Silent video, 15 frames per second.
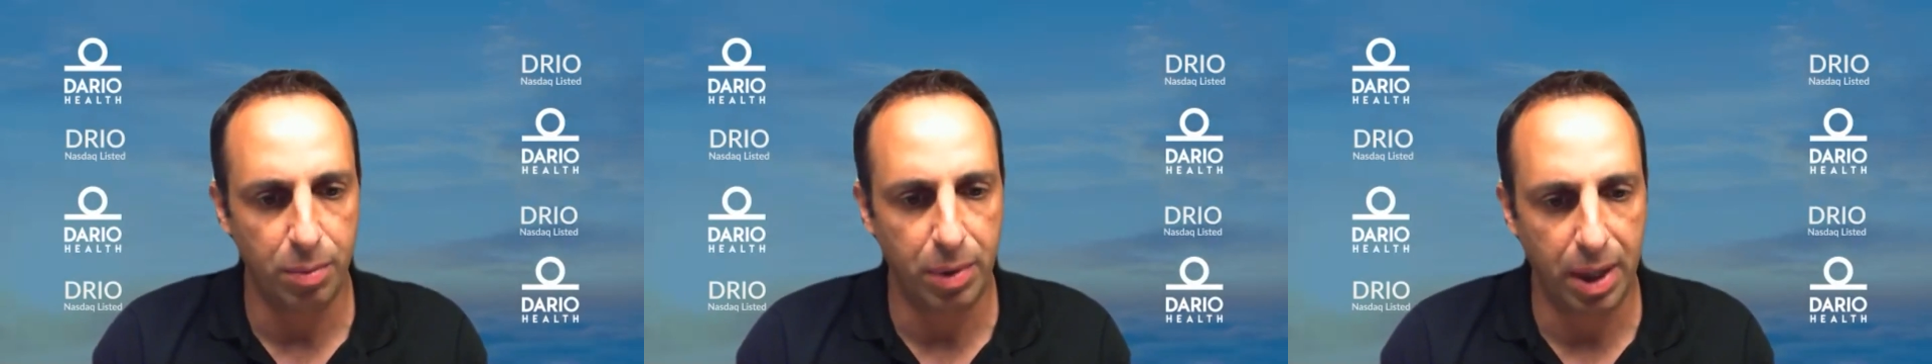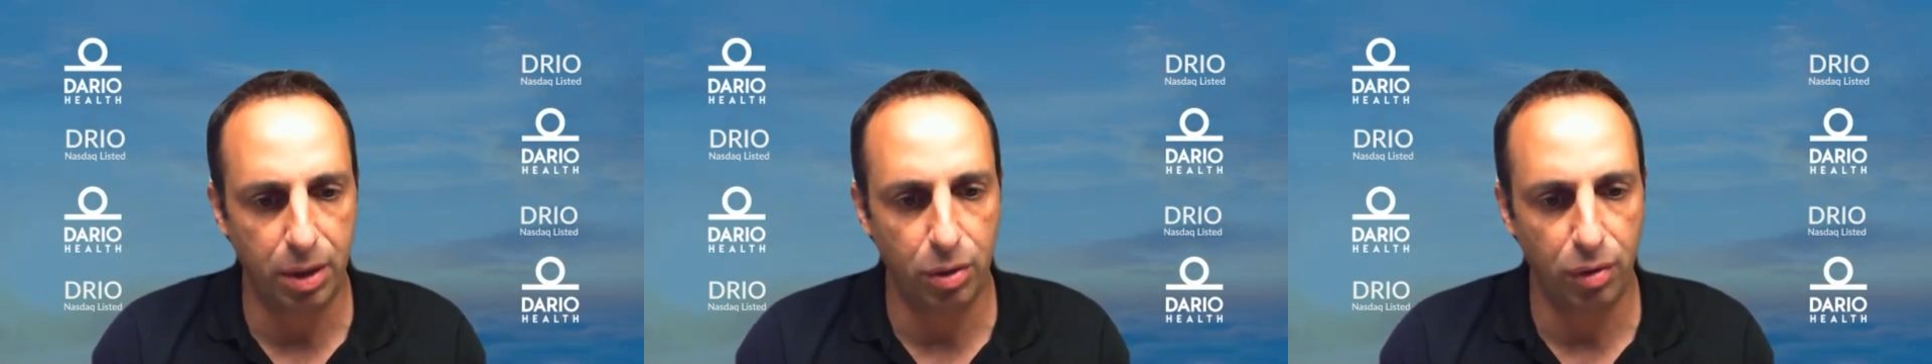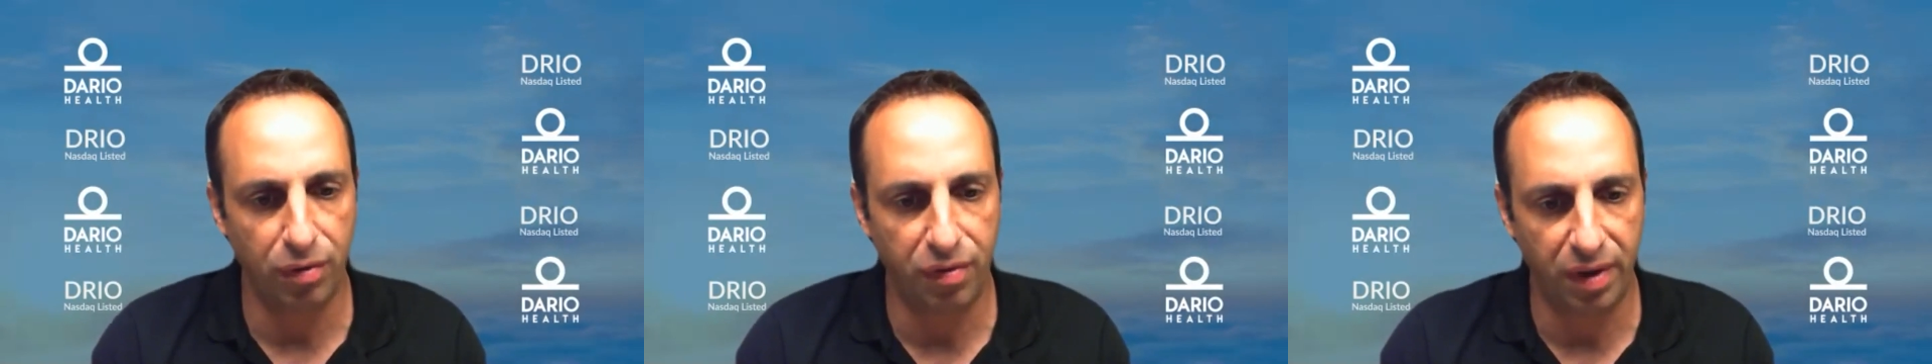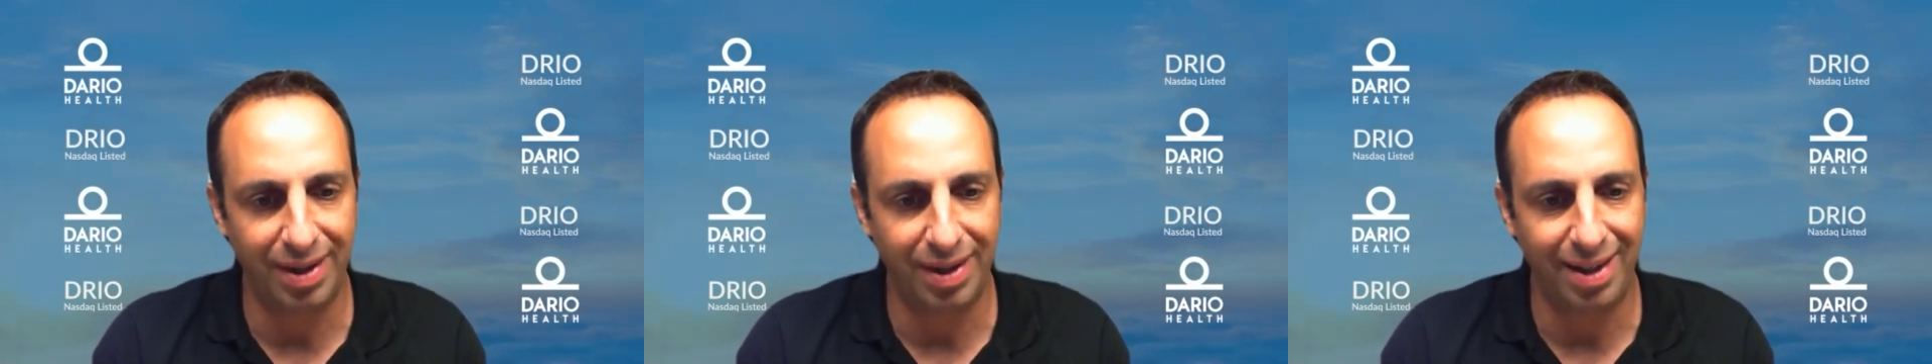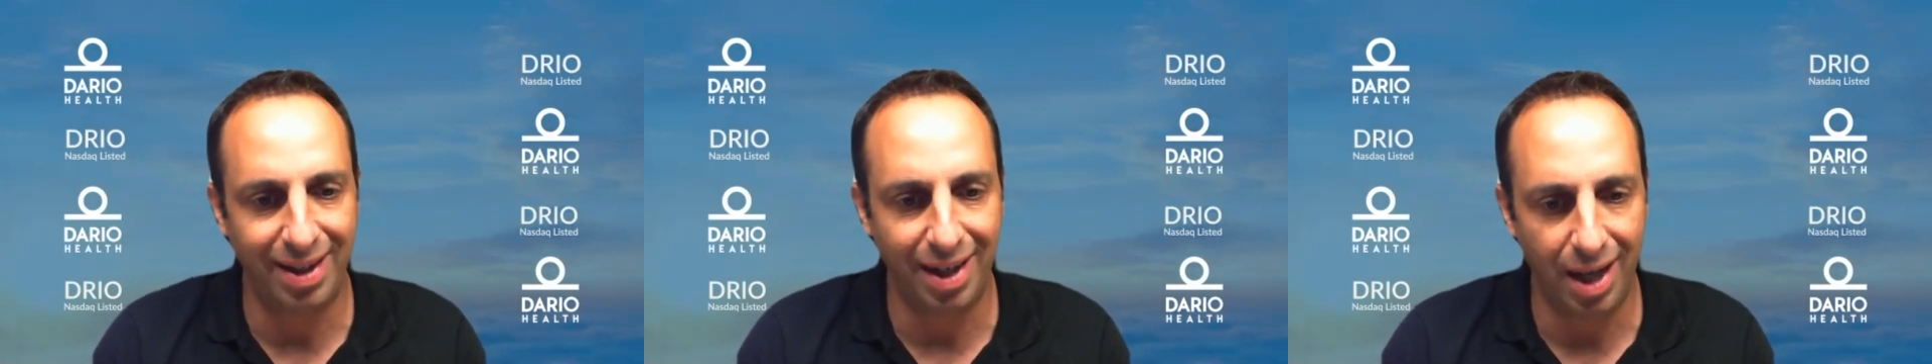some
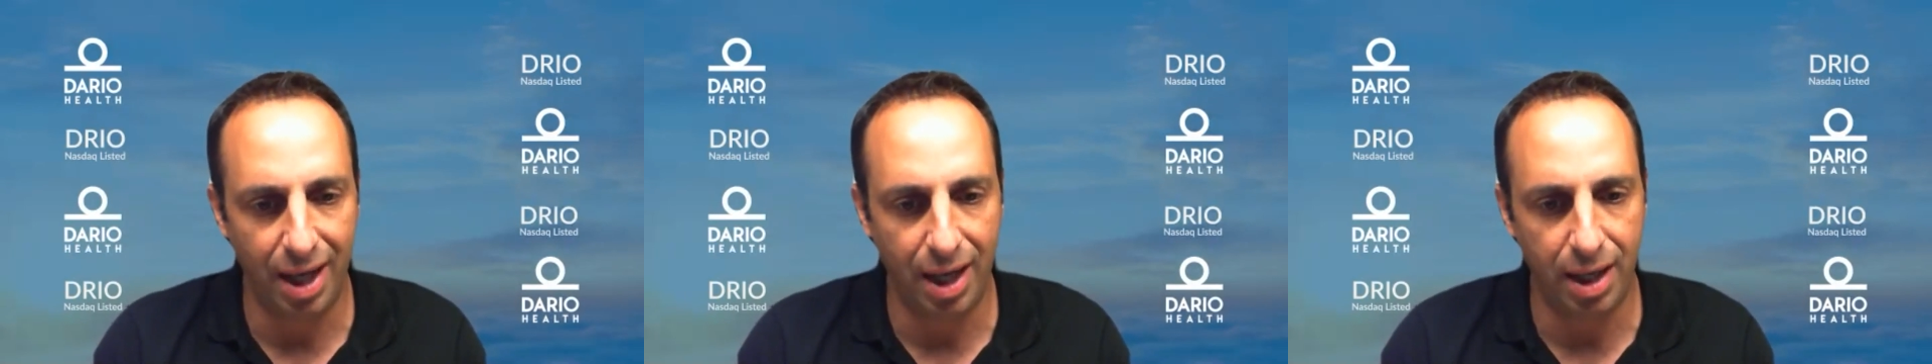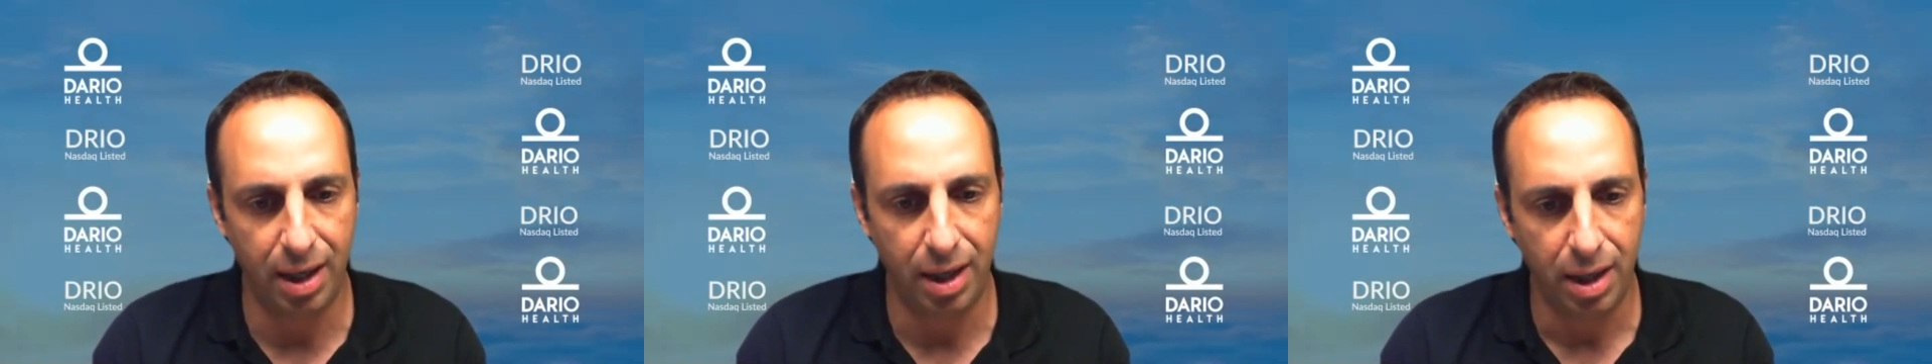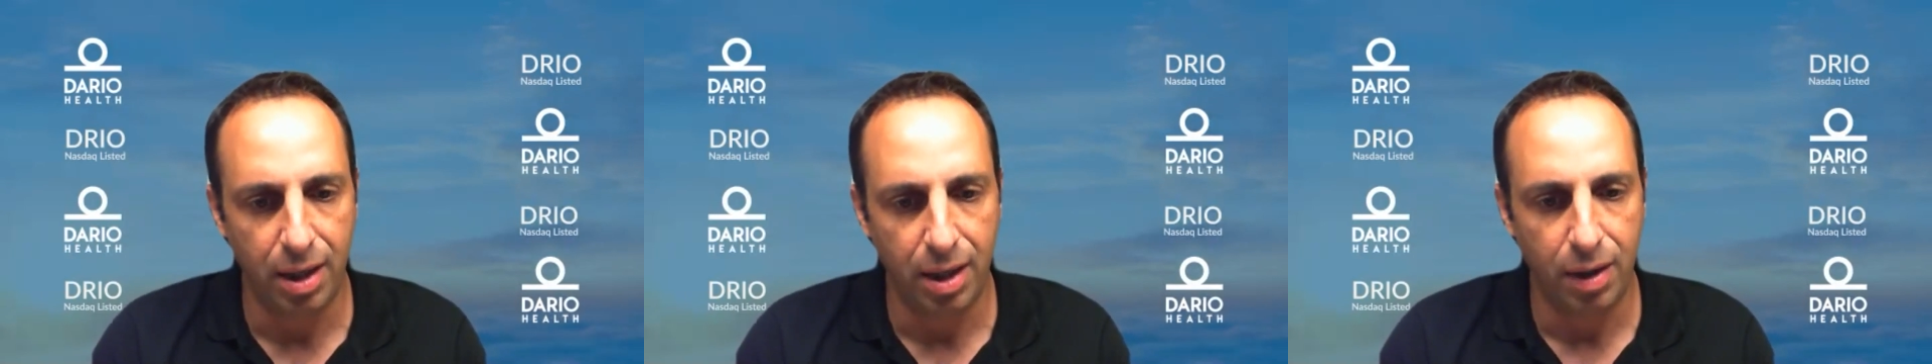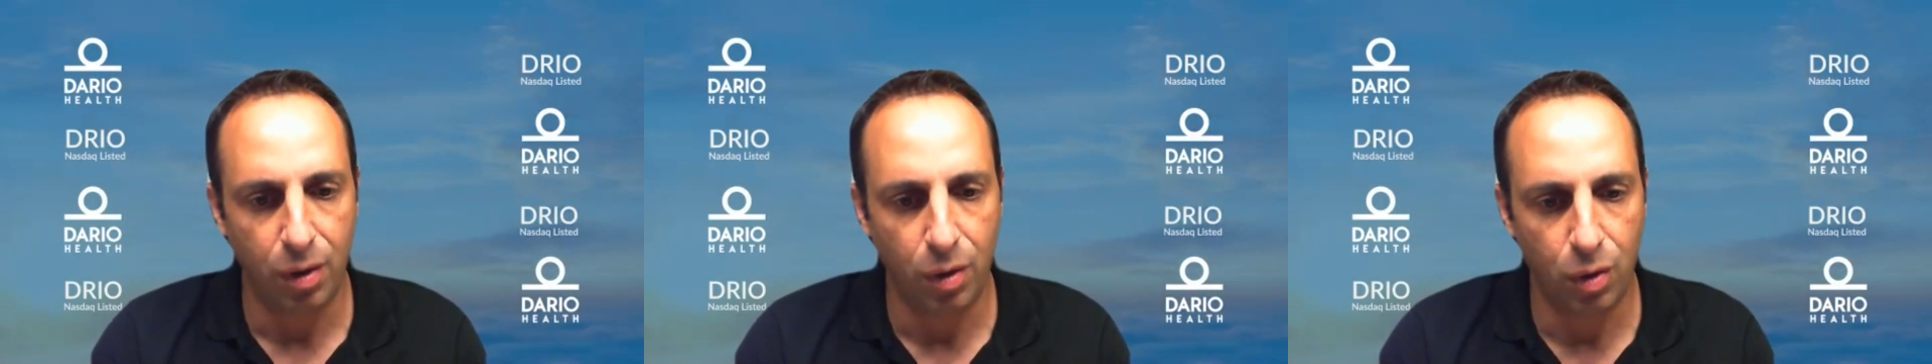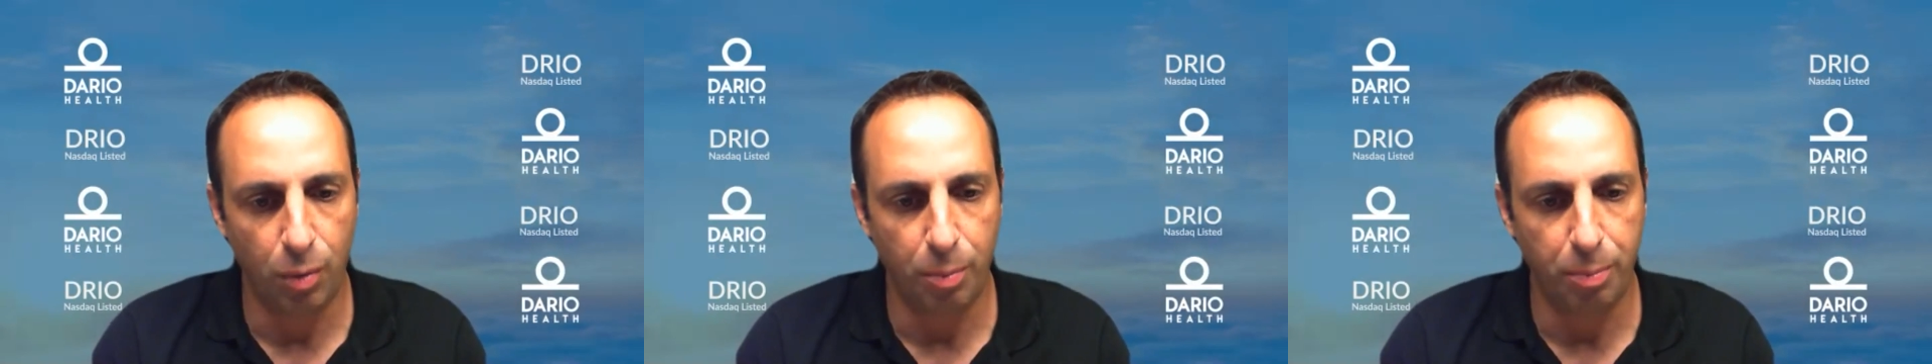kind of a
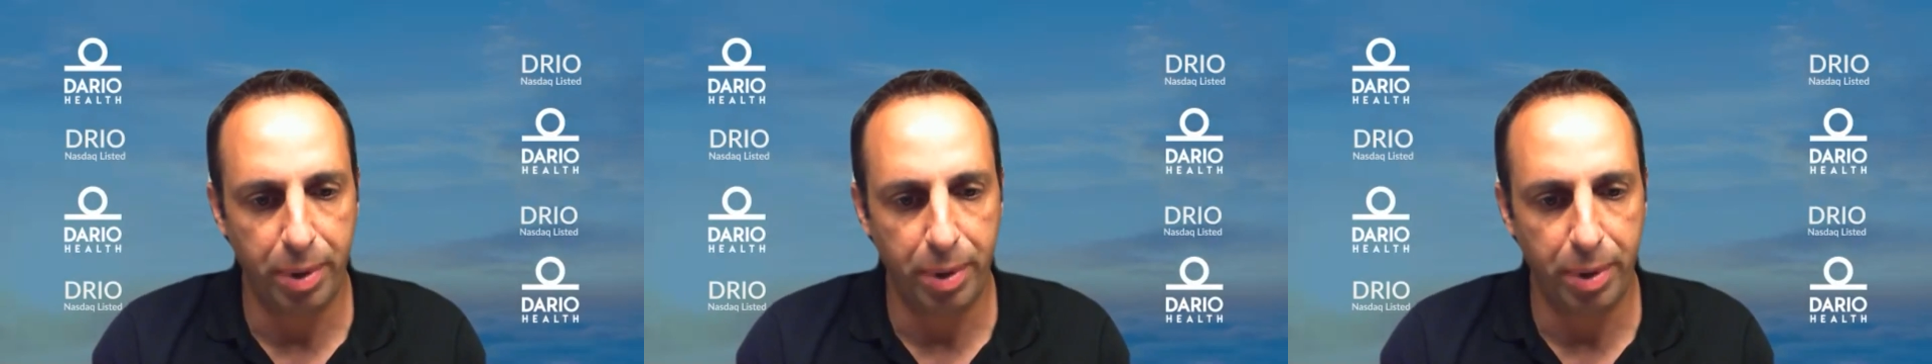delay